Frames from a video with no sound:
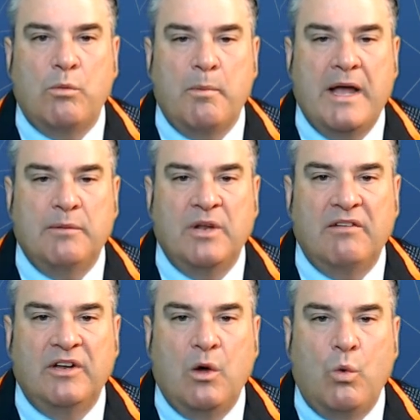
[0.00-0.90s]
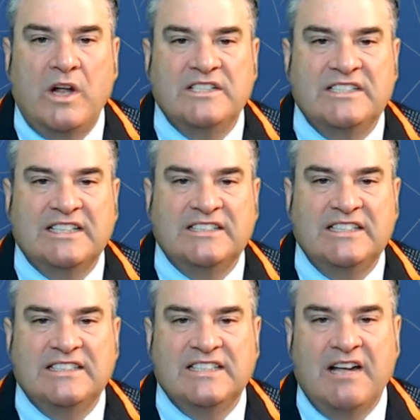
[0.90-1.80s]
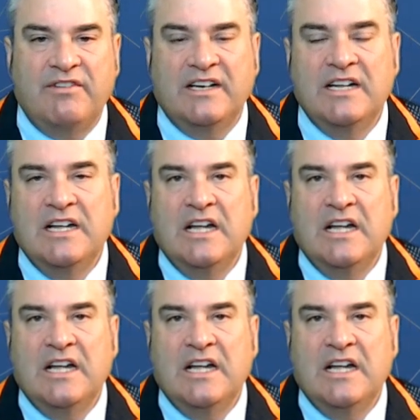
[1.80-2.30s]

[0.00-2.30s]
momentum level at 167.